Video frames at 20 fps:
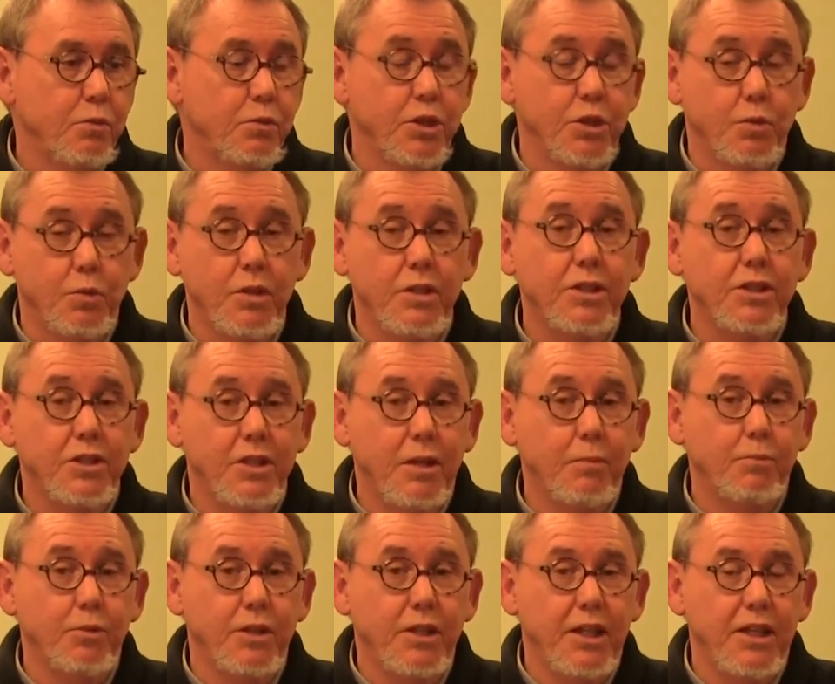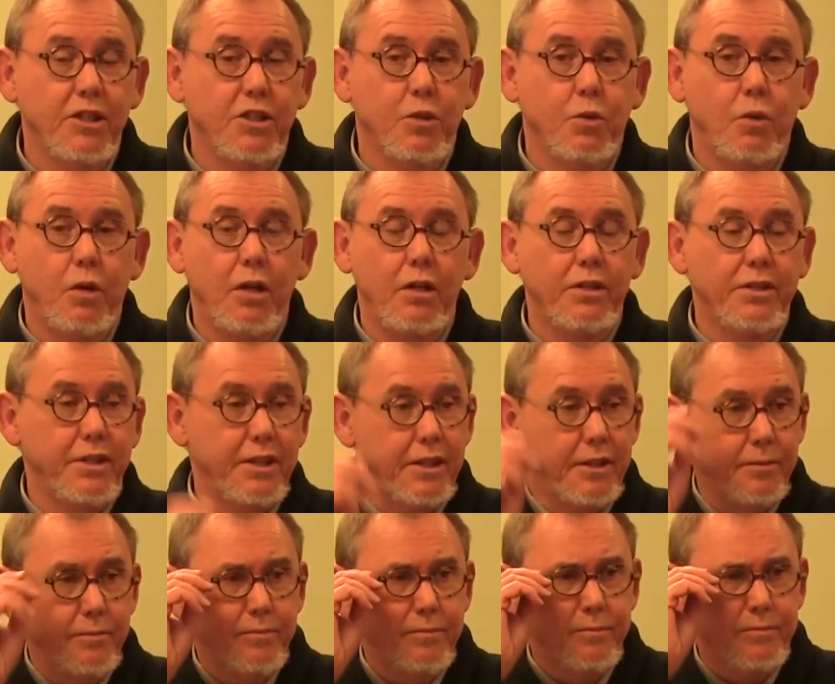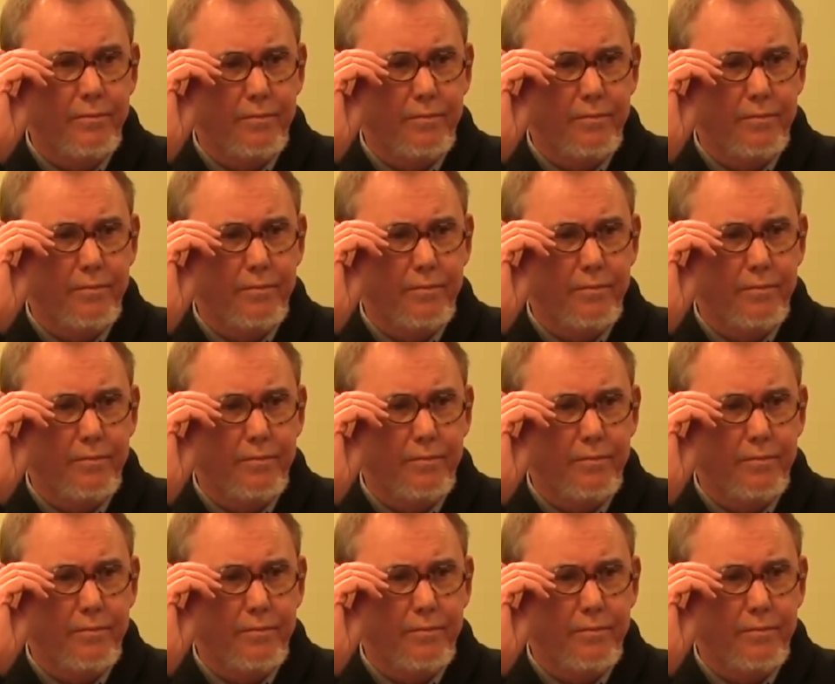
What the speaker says: which really jeopardize quality.